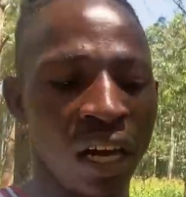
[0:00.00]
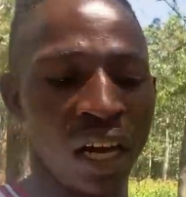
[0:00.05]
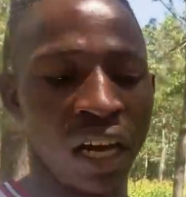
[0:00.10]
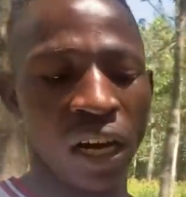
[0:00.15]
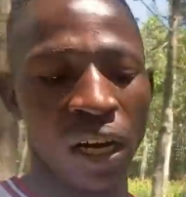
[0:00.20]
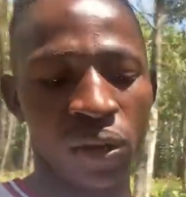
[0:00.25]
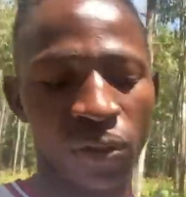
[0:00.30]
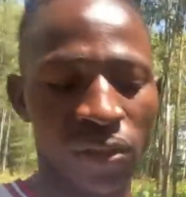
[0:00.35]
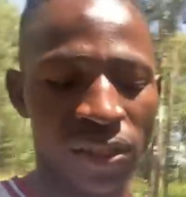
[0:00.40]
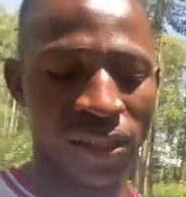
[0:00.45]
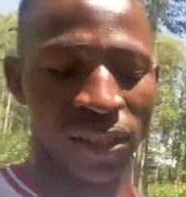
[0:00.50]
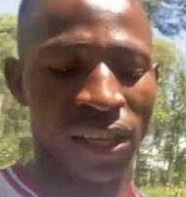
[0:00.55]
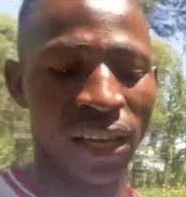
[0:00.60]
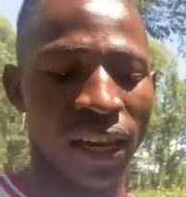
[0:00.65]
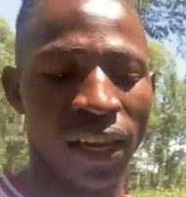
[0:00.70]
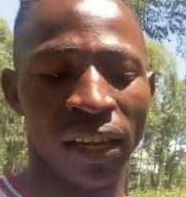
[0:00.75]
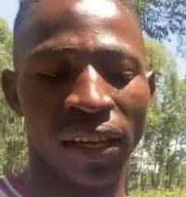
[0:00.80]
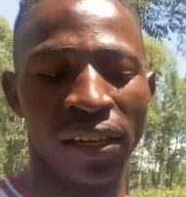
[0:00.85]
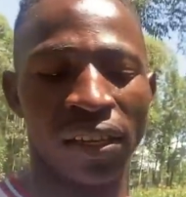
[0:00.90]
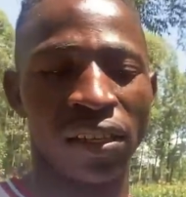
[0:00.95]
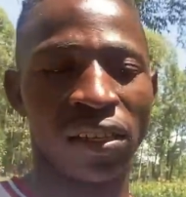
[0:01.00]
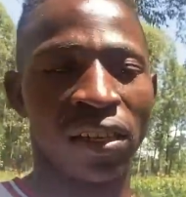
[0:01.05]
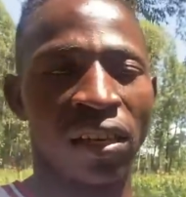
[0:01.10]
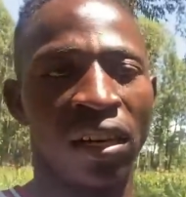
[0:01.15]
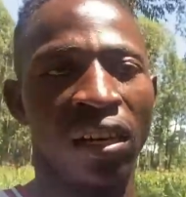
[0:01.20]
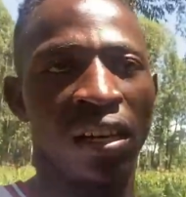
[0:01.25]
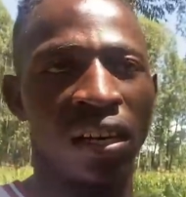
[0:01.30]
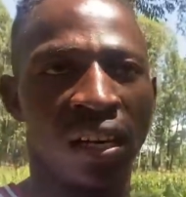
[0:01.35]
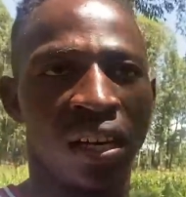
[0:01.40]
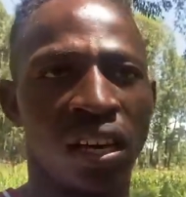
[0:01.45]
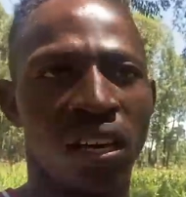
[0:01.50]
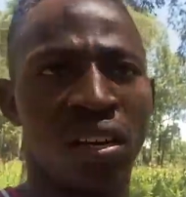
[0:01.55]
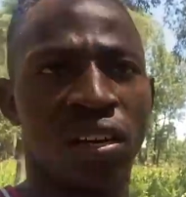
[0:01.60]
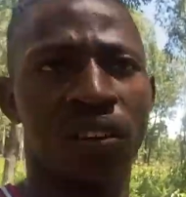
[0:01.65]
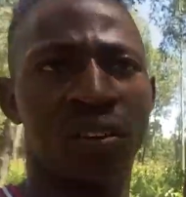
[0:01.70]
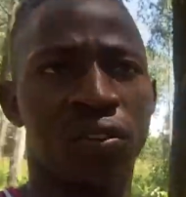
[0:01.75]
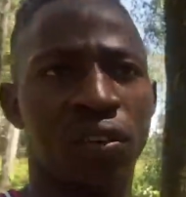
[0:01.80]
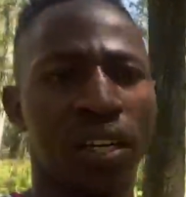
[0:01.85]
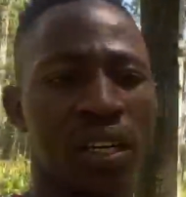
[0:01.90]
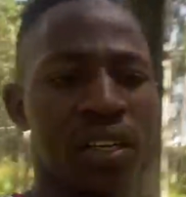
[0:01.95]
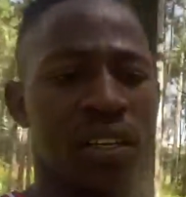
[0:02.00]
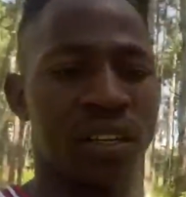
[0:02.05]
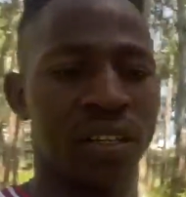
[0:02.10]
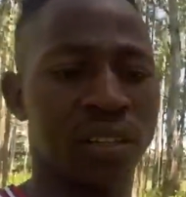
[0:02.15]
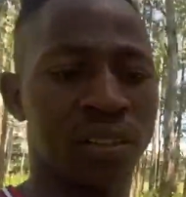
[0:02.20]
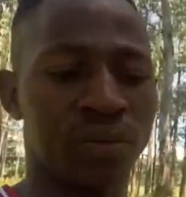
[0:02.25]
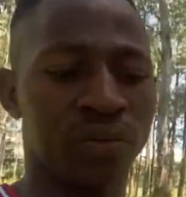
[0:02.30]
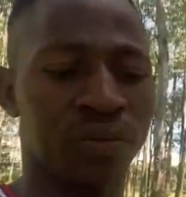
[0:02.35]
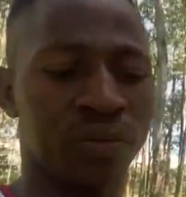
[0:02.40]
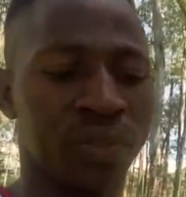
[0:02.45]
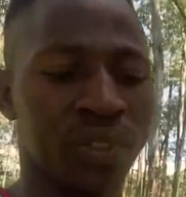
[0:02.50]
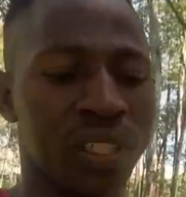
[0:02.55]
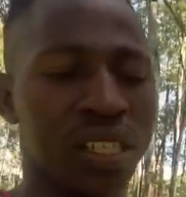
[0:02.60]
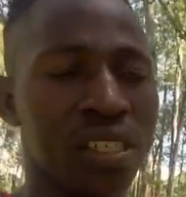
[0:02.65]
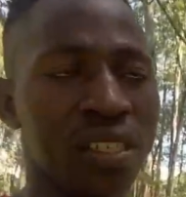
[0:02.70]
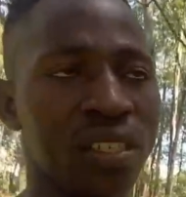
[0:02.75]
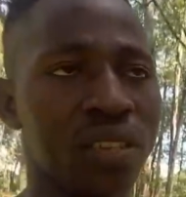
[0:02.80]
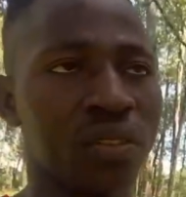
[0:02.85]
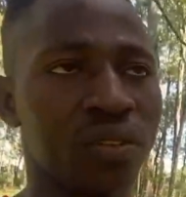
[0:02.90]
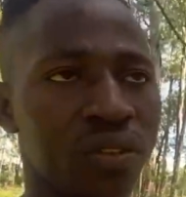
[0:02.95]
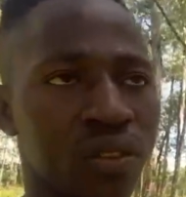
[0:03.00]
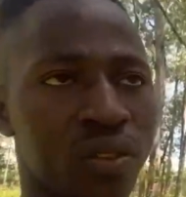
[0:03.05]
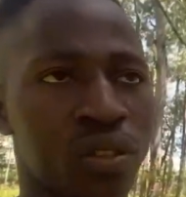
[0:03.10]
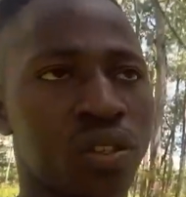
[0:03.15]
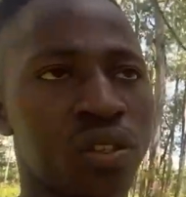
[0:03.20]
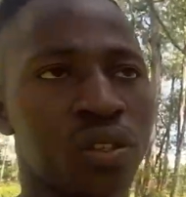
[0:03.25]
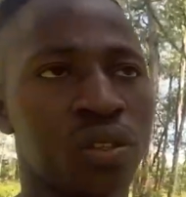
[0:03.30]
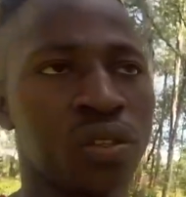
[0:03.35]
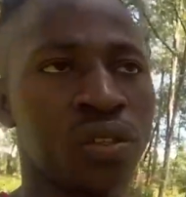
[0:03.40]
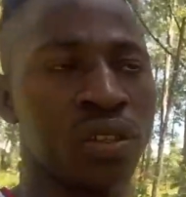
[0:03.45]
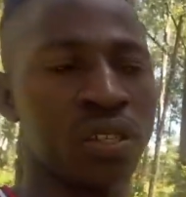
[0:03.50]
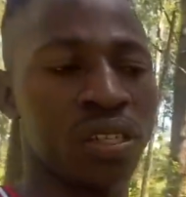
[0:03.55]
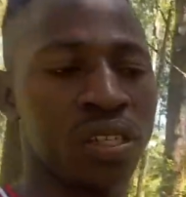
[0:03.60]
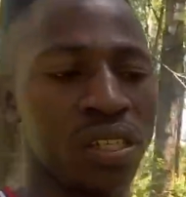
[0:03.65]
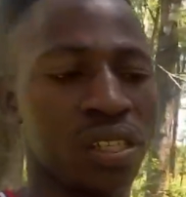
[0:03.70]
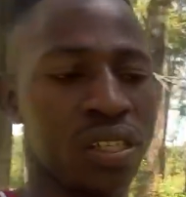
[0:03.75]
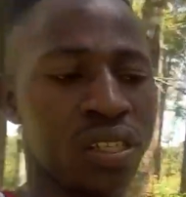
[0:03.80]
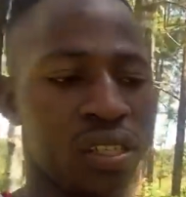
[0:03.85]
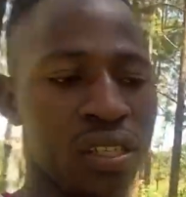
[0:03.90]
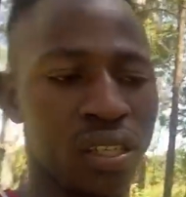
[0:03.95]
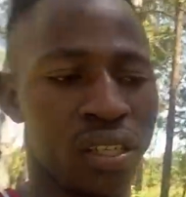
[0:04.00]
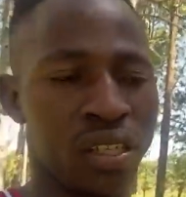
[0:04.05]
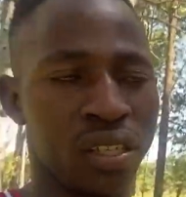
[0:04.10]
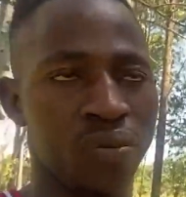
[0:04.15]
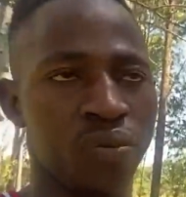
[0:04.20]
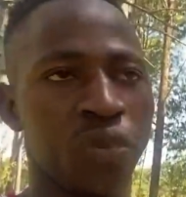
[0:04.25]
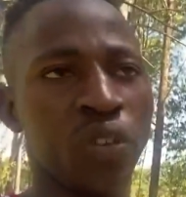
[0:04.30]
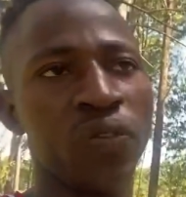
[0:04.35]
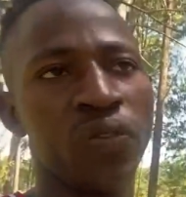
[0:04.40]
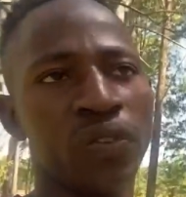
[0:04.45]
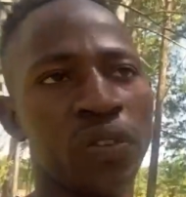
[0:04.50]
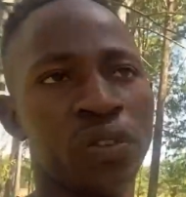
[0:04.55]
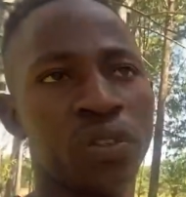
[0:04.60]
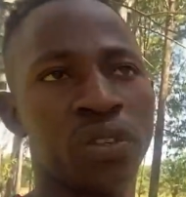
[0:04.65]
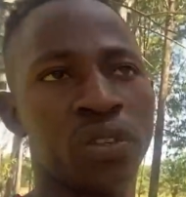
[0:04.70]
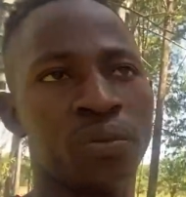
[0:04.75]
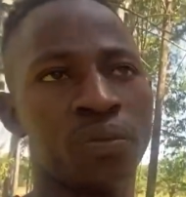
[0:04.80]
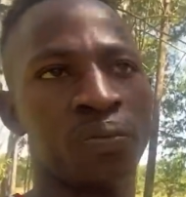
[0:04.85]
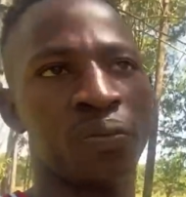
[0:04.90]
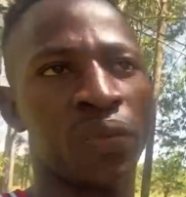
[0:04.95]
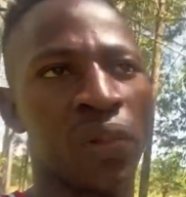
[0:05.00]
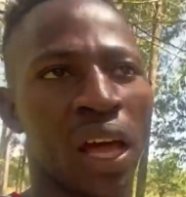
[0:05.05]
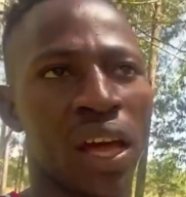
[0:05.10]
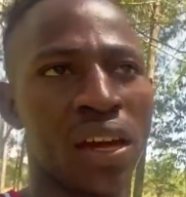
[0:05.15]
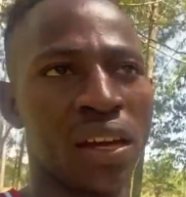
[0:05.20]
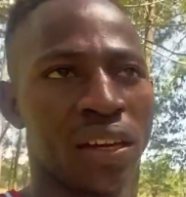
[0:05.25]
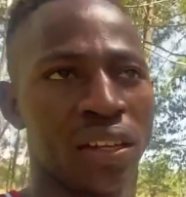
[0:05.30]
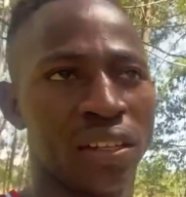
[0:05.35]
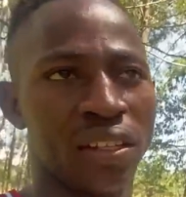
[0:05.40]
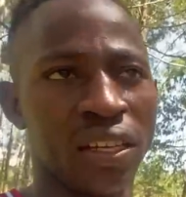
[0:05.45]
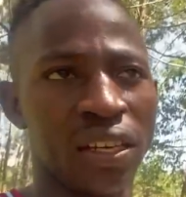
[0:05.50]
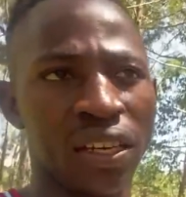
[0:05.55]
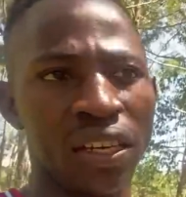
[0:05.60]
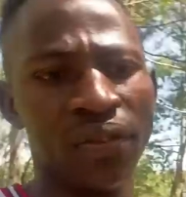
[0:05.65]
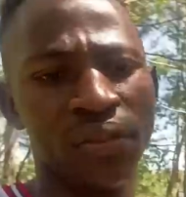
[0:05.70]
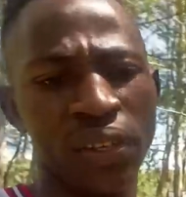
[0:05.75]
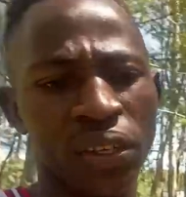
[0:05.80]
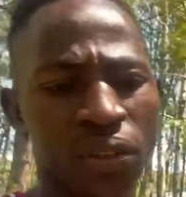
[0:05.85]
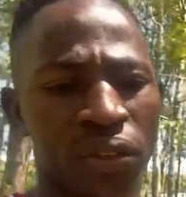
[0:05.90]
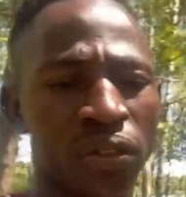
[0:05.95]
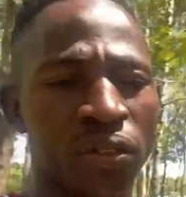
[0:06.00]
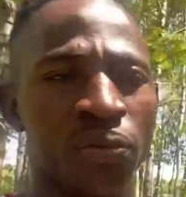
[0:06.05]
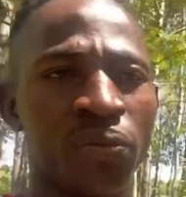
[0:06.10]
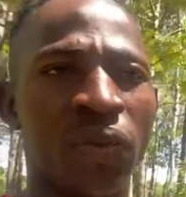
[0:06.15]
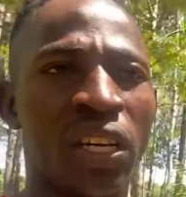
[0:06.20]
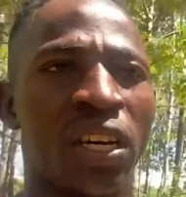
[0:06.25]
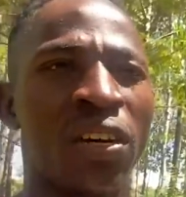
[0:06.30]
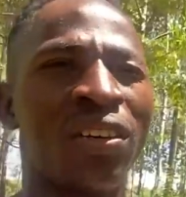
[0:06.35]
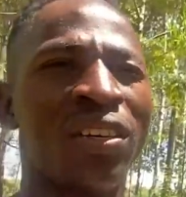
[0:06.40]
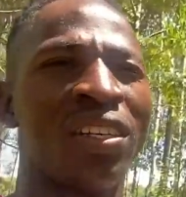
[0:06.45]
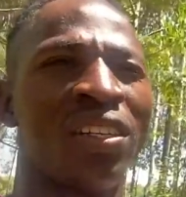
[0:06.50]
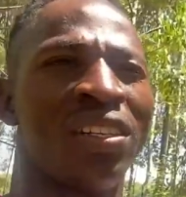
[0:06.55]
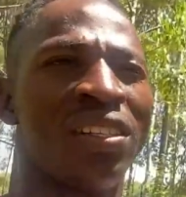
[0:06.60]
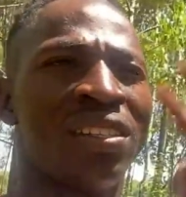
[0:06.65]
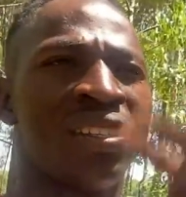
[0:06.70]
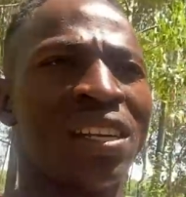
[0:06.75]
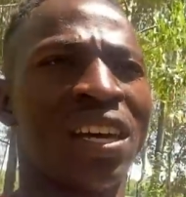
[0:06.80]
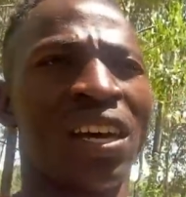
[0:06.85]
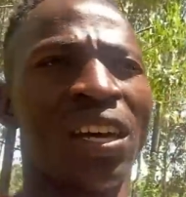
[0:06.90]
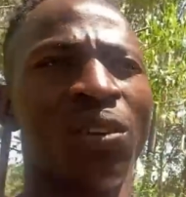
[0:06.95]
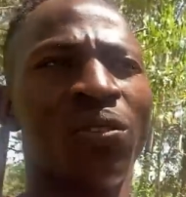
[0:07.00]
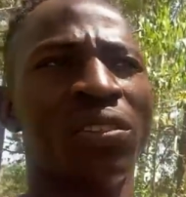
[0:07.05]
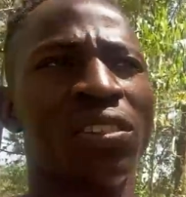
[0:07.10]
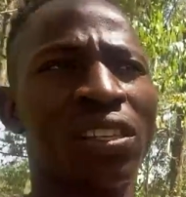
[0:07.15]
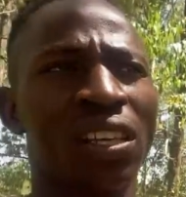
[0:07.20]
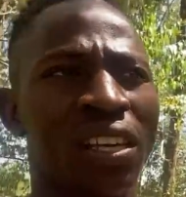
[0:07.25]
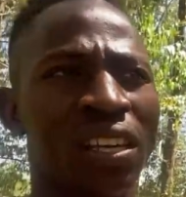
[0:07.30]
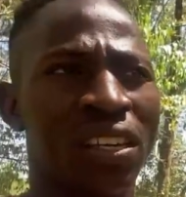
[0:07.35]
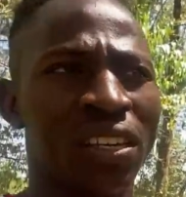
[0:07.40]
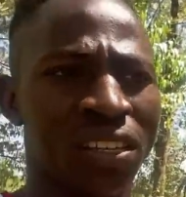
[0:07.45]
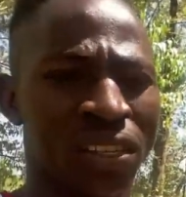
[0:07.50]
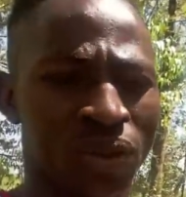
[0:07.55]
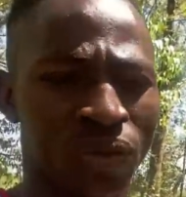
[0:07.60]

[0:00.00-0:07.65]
outside our, so he moved from the living room, now he's outside.